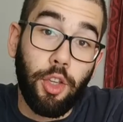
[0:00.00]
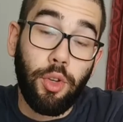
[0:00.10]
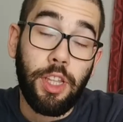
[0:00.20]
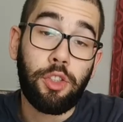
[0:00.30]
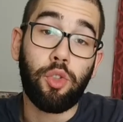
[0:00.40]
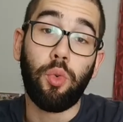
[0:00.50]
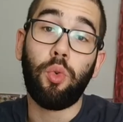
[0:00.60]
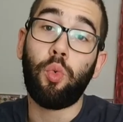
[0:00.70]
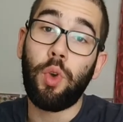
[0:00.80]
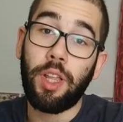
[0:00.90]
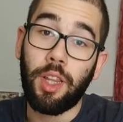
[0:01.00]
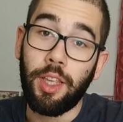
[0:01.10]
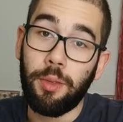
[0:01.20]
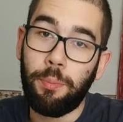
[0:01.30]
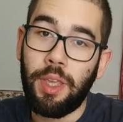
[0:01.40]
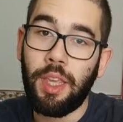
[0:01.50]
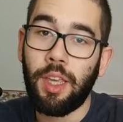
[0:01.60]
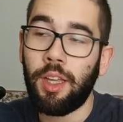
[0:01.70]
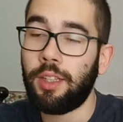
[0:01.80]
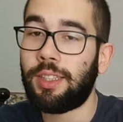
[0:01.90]
need to really be
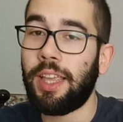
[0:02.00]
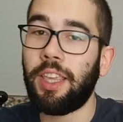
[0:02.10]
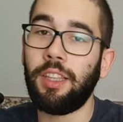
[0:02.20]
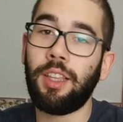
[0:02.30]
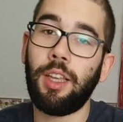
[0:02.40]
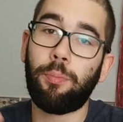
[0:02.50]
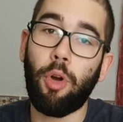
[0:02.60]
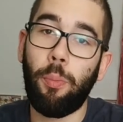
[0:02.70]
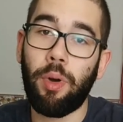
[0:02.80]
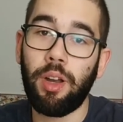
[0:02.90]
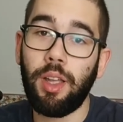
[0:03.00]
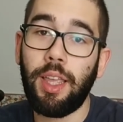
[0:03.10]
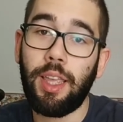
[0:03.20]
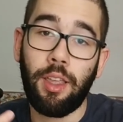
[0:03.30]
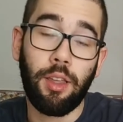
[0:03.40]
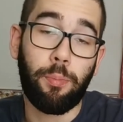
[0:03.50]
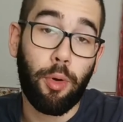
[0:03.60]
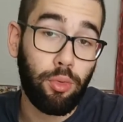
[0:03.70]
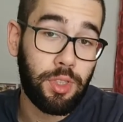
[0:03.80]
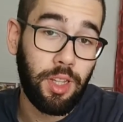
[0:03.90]
taking the proper
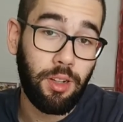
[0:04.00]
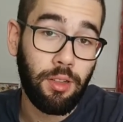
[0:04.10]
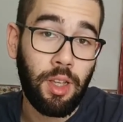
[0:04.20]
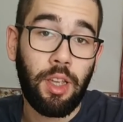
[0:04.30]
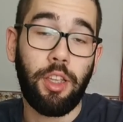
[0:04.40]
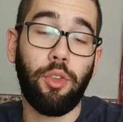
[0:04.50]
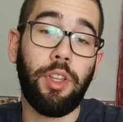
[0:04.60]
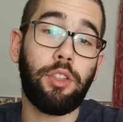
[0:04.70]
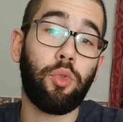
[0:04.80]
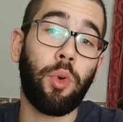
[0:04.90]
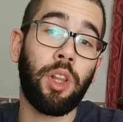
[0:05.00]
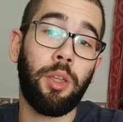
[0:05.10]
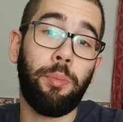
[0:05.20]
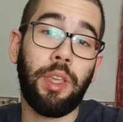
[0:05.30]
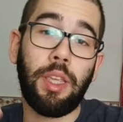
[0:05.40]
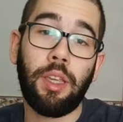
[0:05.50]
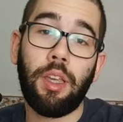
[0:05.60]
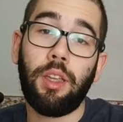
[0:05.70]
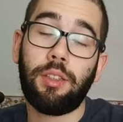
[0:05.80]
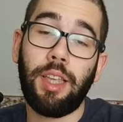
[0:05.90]
protein. You need to really be
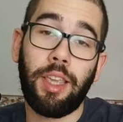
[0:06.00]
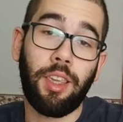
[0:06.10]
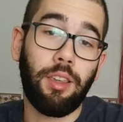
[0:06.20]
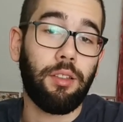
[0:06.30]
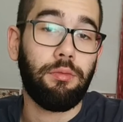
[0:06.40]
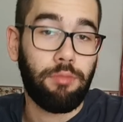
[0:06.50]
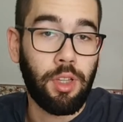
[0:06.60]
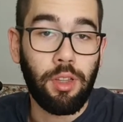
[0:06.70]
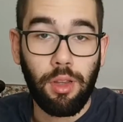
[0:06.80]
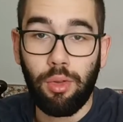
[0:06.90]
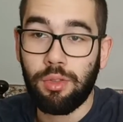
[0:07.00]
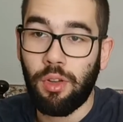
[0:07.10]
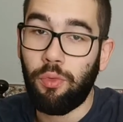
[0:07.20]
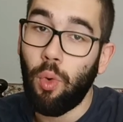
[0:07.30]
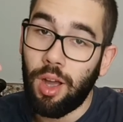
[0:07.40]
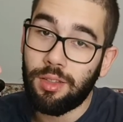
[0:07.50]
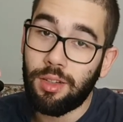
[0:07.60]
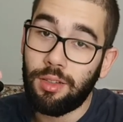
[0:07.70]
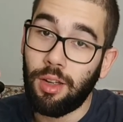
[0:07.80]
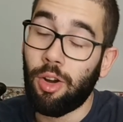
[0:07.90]
taking loads of
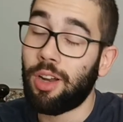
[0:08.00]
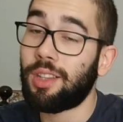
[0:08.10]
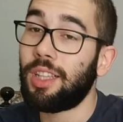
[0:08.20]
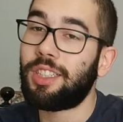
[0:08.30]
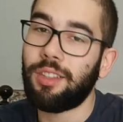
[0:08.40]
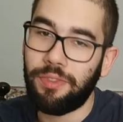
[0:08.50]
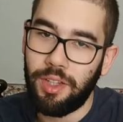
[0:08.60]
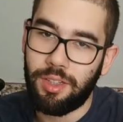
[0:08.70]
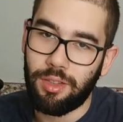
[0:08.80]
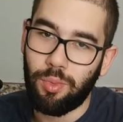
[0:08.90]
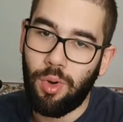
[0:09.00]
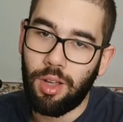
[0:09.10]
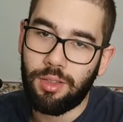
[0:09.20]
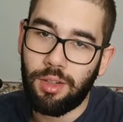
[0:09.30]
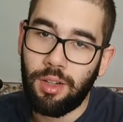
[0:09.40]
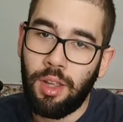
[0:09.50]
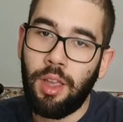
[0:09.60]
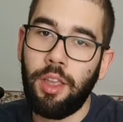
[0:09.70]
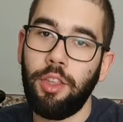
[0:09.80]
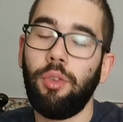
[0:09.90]
water, or at least sufficient water.
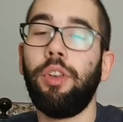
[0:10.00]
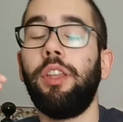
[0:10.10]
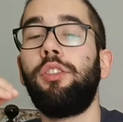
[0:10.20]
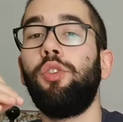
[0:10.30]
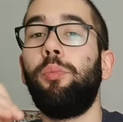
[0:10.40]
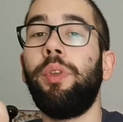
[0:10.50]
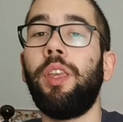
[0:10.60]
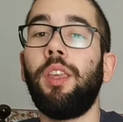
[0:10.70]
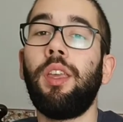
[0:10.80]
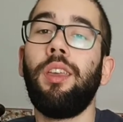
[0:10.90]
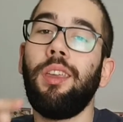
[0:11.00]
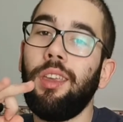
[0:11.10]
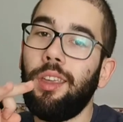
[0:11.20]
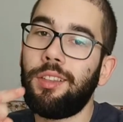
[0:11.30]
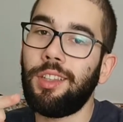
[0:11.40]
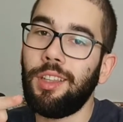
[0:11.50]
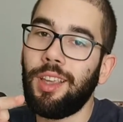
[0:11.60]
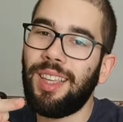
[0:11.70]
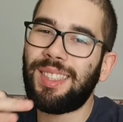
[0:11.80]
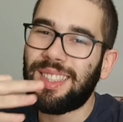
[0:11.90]
You need to be eating
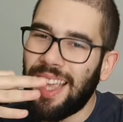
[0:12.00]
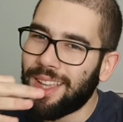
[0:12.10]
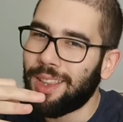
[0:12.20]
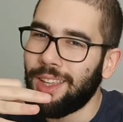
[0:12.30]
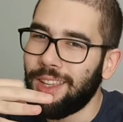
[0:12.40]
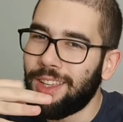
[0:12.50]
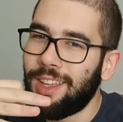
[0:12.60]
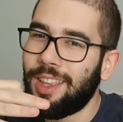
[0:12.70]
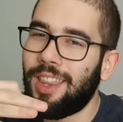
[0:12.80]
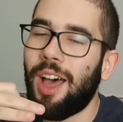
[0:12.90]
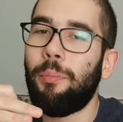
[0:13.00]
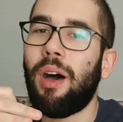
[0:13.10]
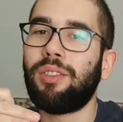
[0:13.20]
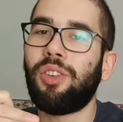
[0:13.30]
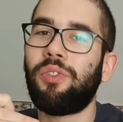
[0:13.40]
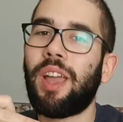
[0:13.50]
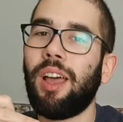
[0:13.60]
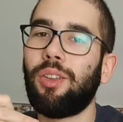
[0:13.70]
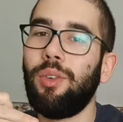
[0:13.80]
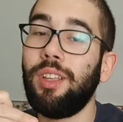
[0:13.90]
exactly the amount of
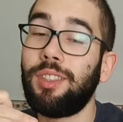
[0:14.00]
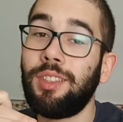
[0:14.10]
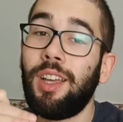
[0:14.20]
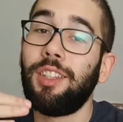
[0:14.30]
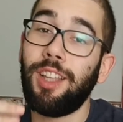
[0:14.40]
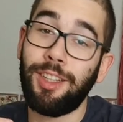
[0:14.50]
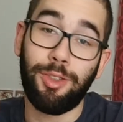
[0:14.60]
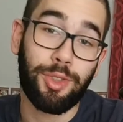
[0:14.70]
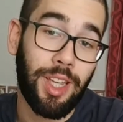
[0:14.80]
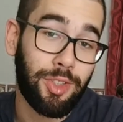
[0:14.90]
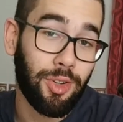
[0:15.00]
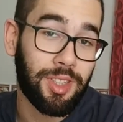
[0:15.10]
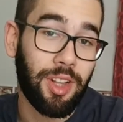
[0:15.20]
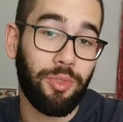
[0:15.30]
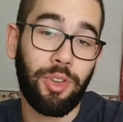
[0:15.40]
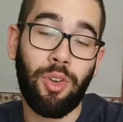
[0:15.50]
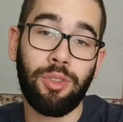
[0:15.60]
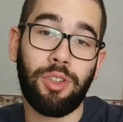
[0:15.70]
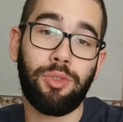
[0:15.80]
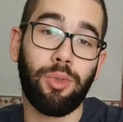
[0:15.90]
calories that you set yourself in
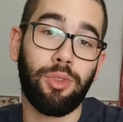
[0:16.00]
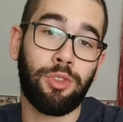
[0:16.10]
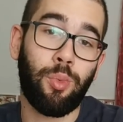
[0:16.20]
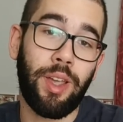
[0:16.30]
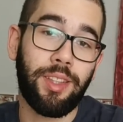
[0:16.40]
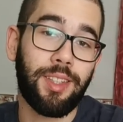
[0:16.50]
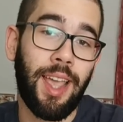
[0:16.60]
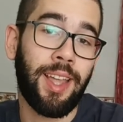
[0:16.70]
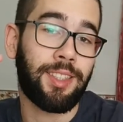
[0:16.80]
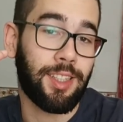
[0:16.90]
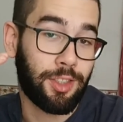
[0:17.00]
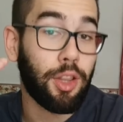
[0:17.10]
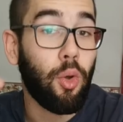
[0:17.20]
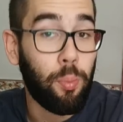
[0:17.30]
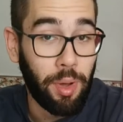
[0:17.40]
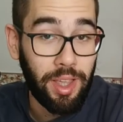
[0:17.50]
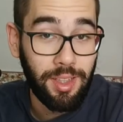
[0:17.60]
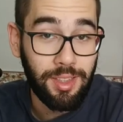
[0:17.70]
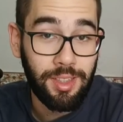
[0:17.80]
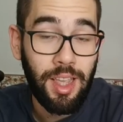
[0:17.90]
order to lose weight at a slow
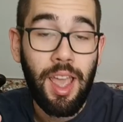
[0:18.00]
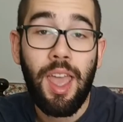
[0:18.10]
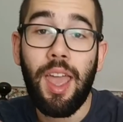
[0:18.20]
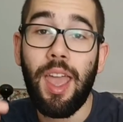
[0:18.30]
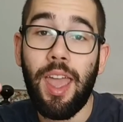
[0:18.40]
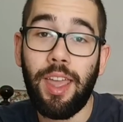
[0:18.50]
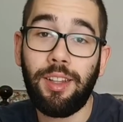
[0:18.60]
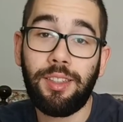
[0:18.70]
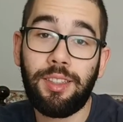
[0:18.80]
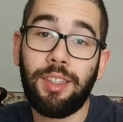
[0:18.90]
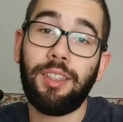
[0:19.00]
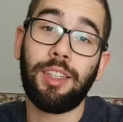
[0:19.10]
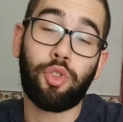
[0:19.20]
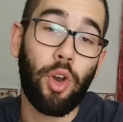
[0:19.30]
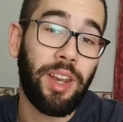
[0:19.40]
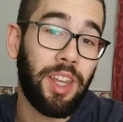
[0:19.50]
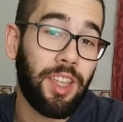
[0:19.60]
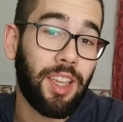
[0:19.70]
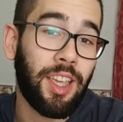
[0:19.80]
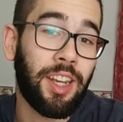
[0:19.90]
pace. And the
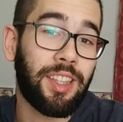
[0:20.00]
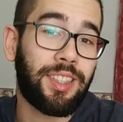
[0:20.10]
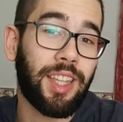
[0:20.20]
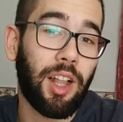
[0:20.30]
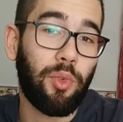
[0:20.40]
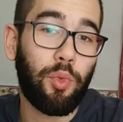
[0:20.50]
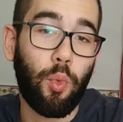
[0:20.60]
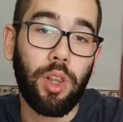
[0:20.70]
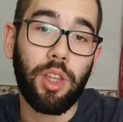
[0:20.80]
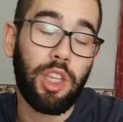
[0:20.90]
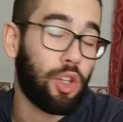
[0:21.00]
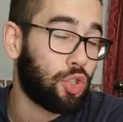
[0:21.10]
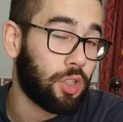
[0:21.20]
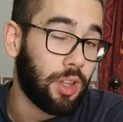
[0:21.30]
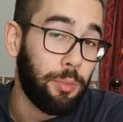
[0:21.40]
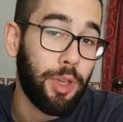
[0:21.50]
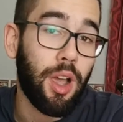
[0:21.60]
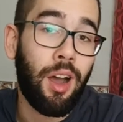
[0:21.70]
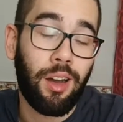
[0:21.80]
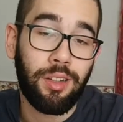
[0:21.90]
training in itself will usually be
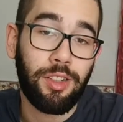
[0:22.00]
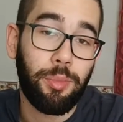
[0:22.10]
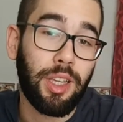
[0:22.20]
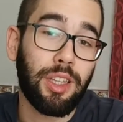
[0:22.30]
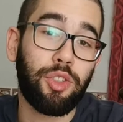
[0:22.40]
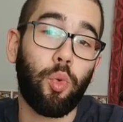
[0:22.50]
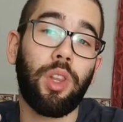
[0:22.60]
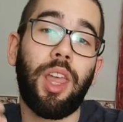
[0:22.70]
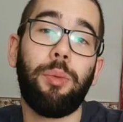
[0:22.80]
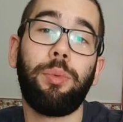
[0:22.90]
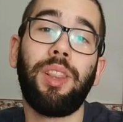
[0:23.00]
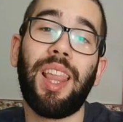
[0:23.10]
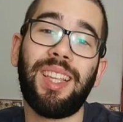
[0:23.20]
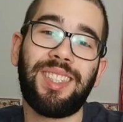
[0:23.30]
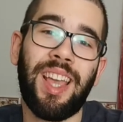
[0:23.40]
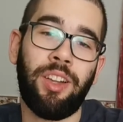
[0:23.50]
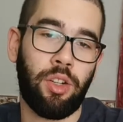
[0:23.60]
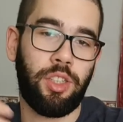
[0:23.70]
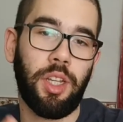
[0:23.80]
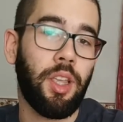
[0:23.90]
harder because you will have less
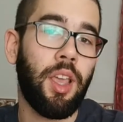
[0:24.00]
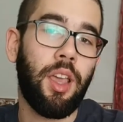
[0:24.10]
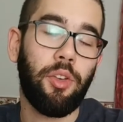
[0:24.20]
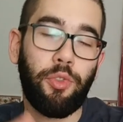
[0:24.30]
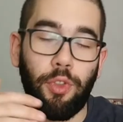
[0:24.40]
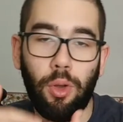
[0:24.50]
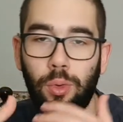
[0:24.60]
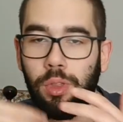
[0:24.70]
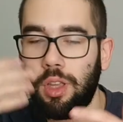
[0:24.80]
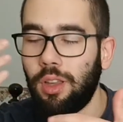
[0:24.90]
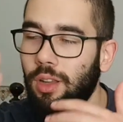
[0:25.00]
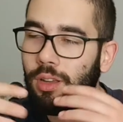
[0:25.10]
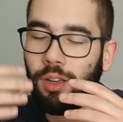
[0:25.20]
energy flowing